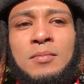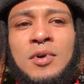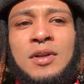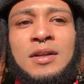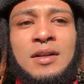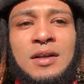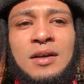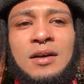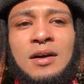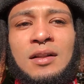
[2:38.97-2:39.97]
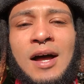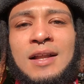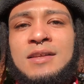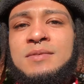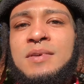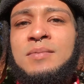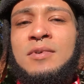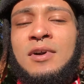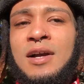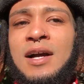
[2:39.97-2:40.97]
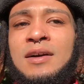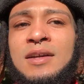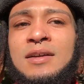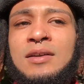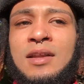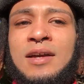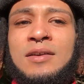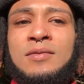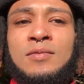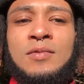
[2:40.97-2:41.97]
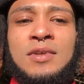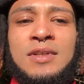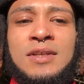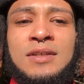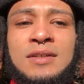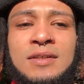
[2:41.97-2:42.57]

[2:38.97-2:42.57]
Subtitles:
But a lot of these people are out here like really